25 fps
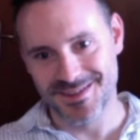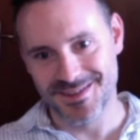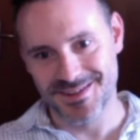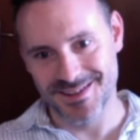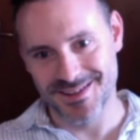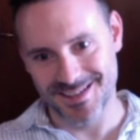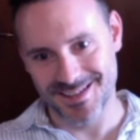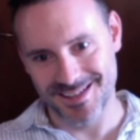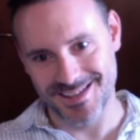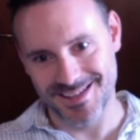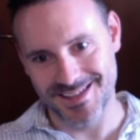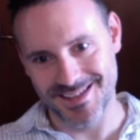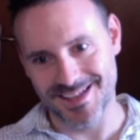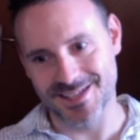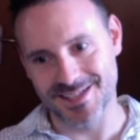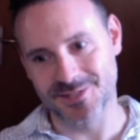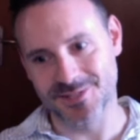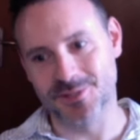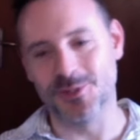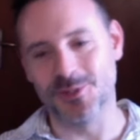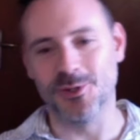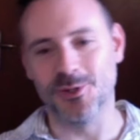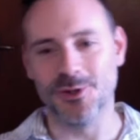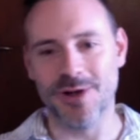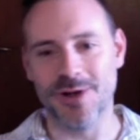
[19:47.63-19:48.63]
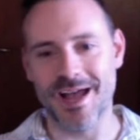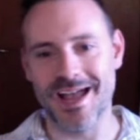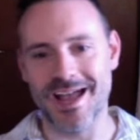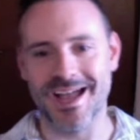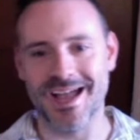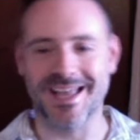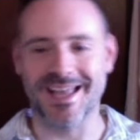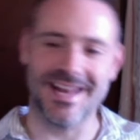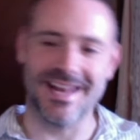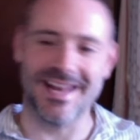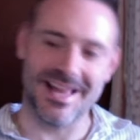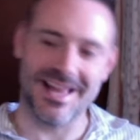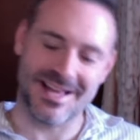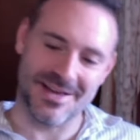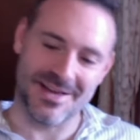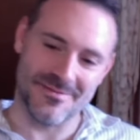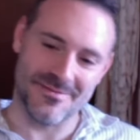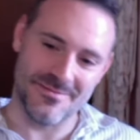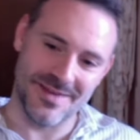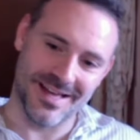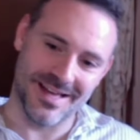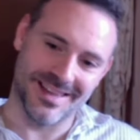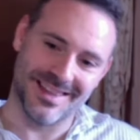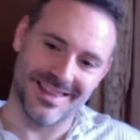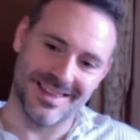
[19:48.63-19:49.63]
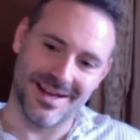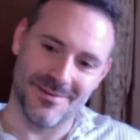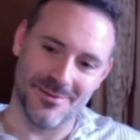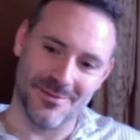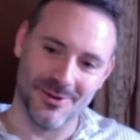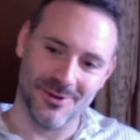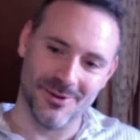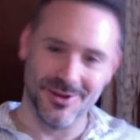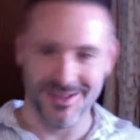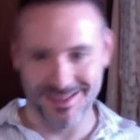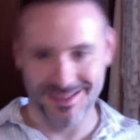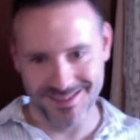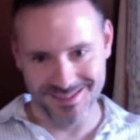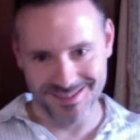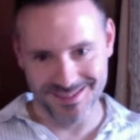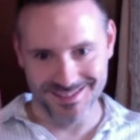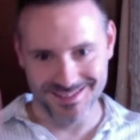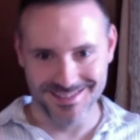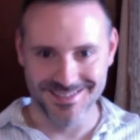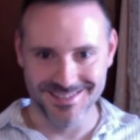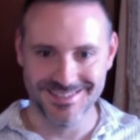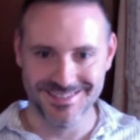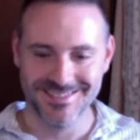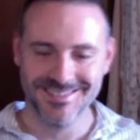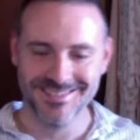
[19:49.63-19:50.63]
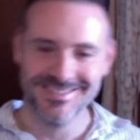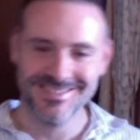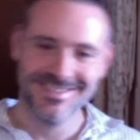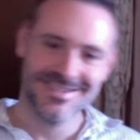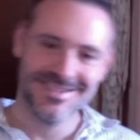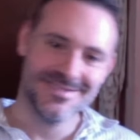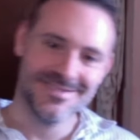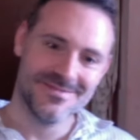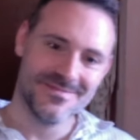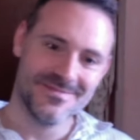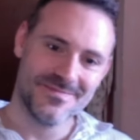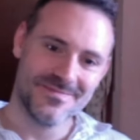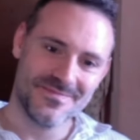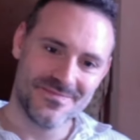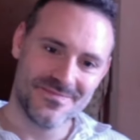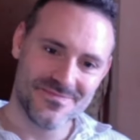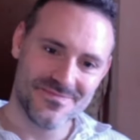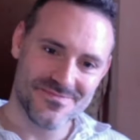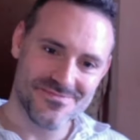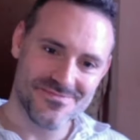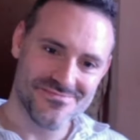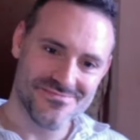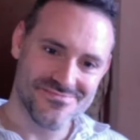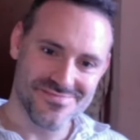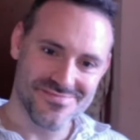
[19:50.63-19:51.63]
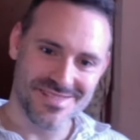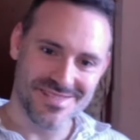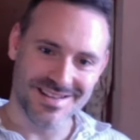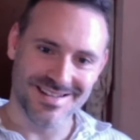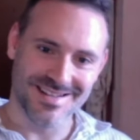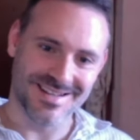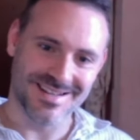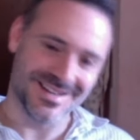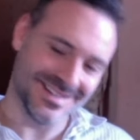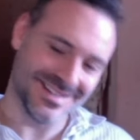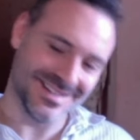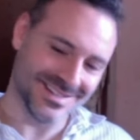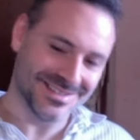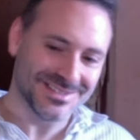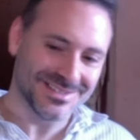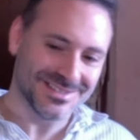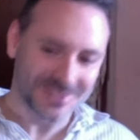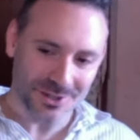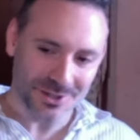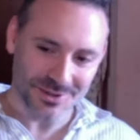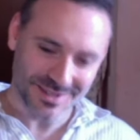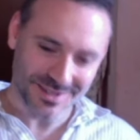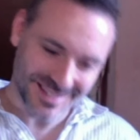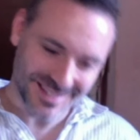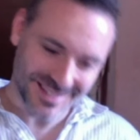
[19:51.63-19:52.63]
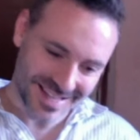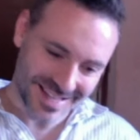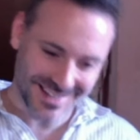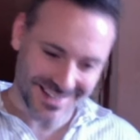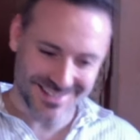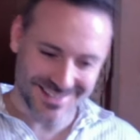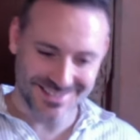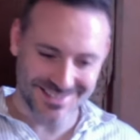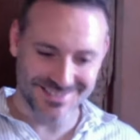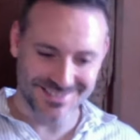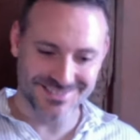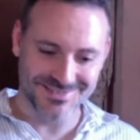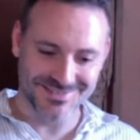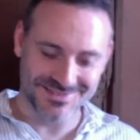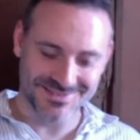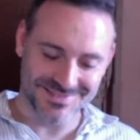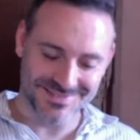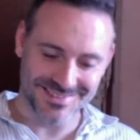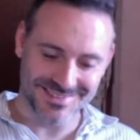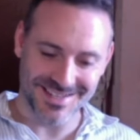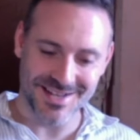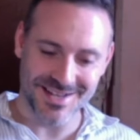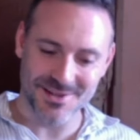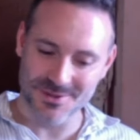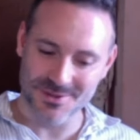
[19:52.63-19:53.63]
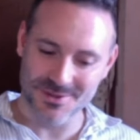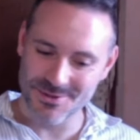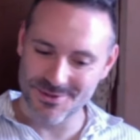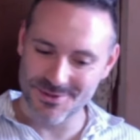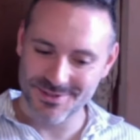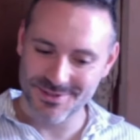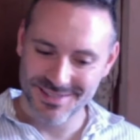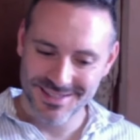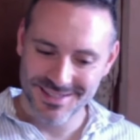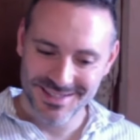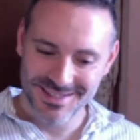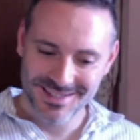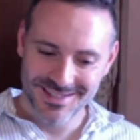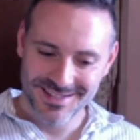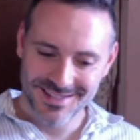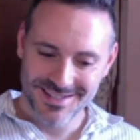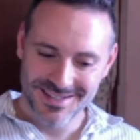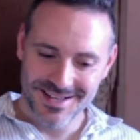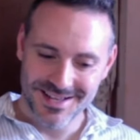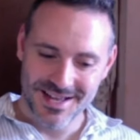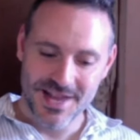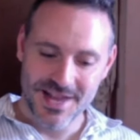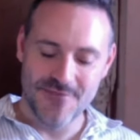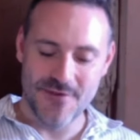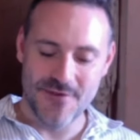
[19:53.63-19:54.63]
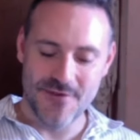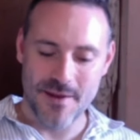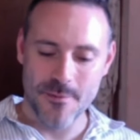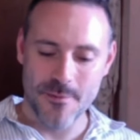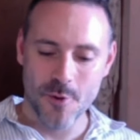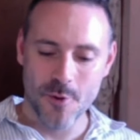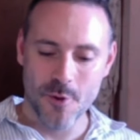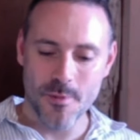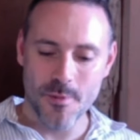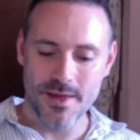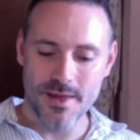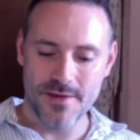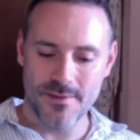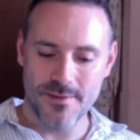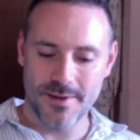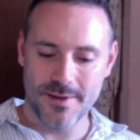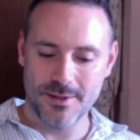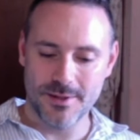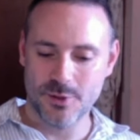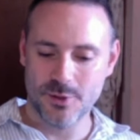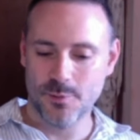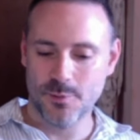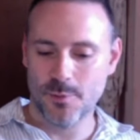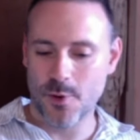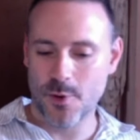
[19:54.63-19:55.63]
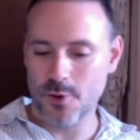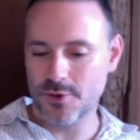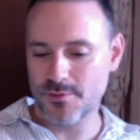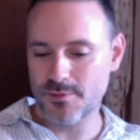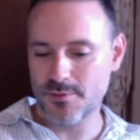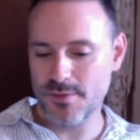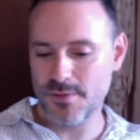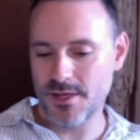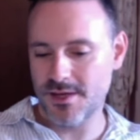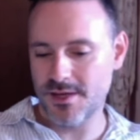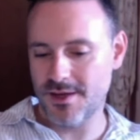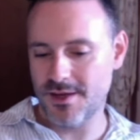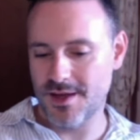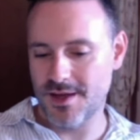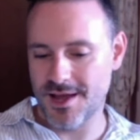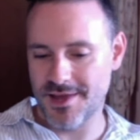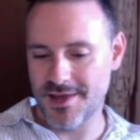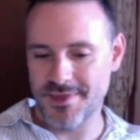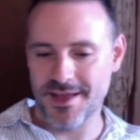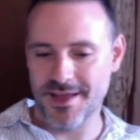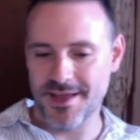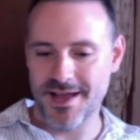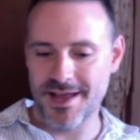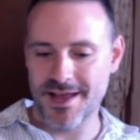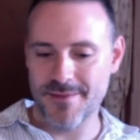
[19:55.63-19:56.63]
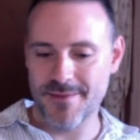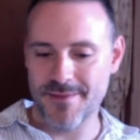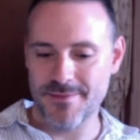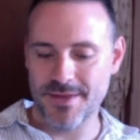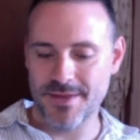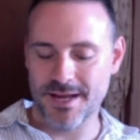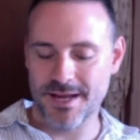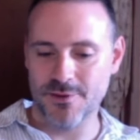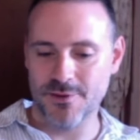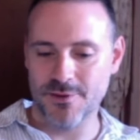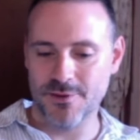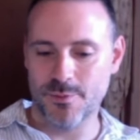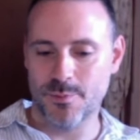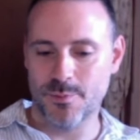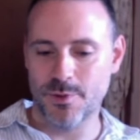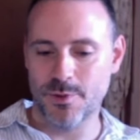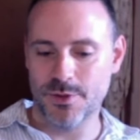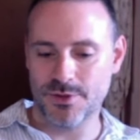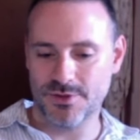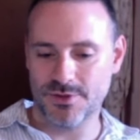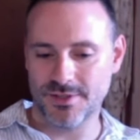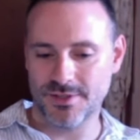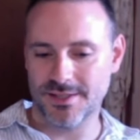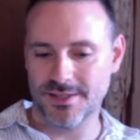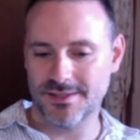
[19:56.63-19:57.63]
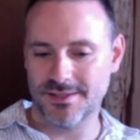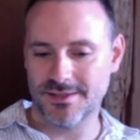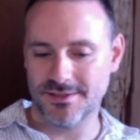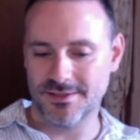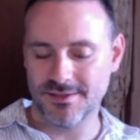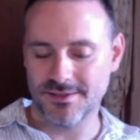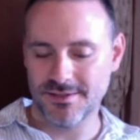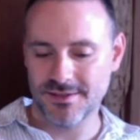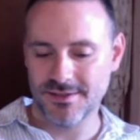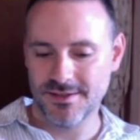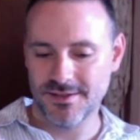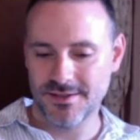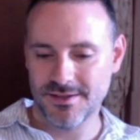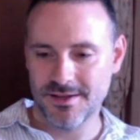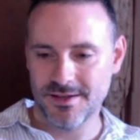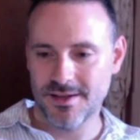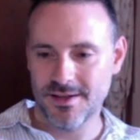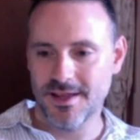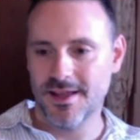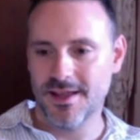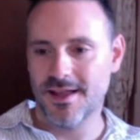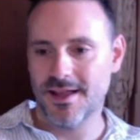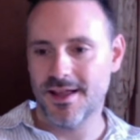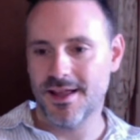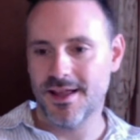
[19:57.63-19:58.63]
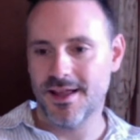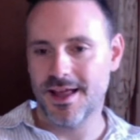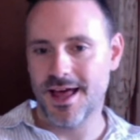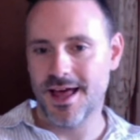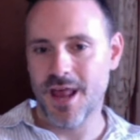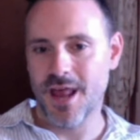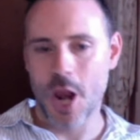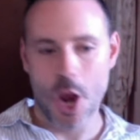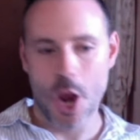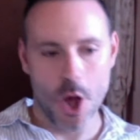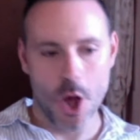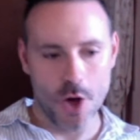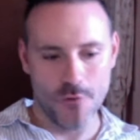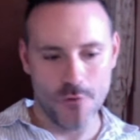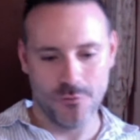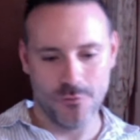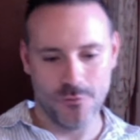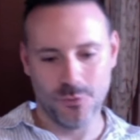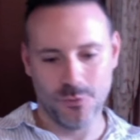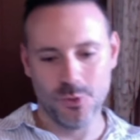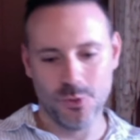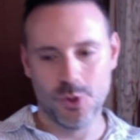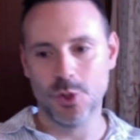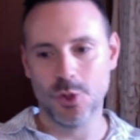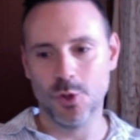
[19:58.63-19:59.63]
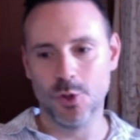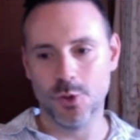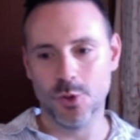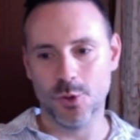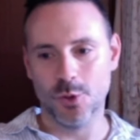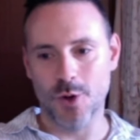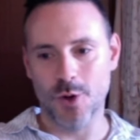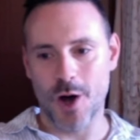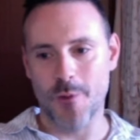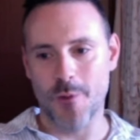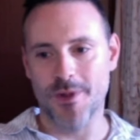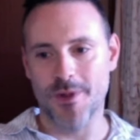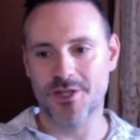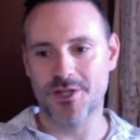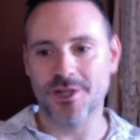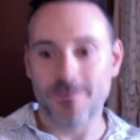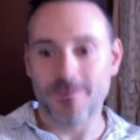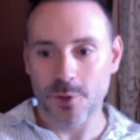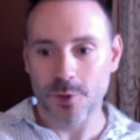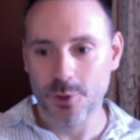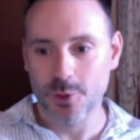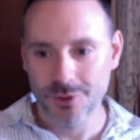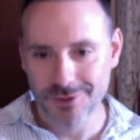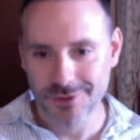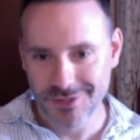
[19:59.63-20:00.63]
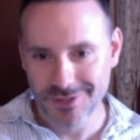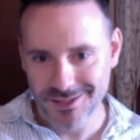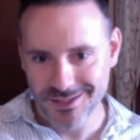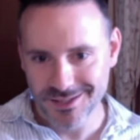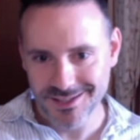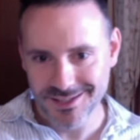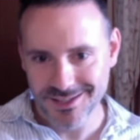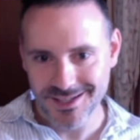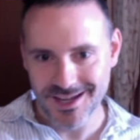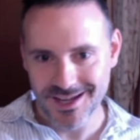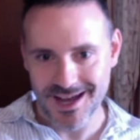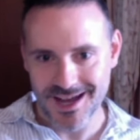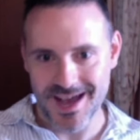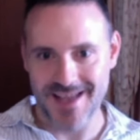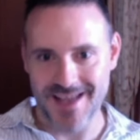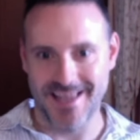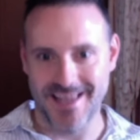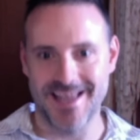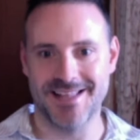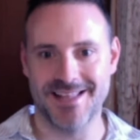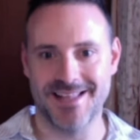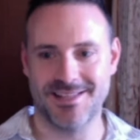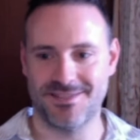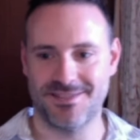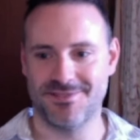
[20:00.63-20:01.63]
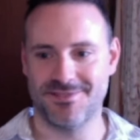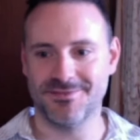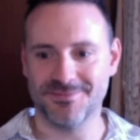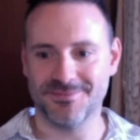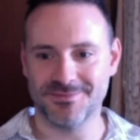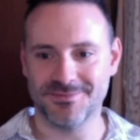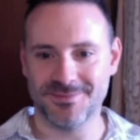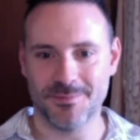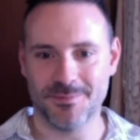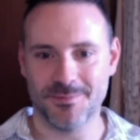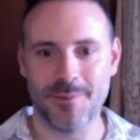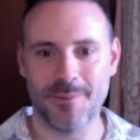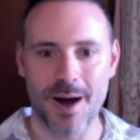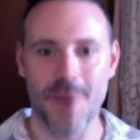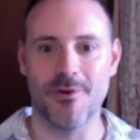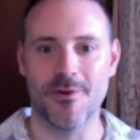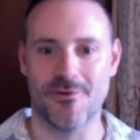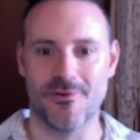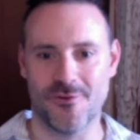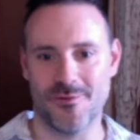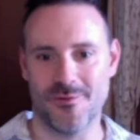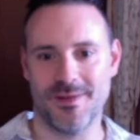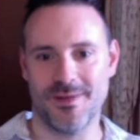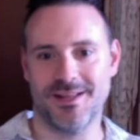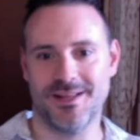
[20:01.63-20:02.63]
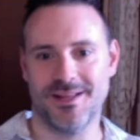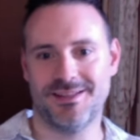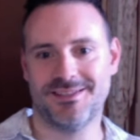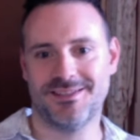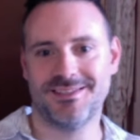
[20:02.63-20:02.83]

Yeah, so it can be a double. It's not that I don't know. If I'm home, everybody support me, and I am the kind of person that love to show how much I'm good. I get power from it.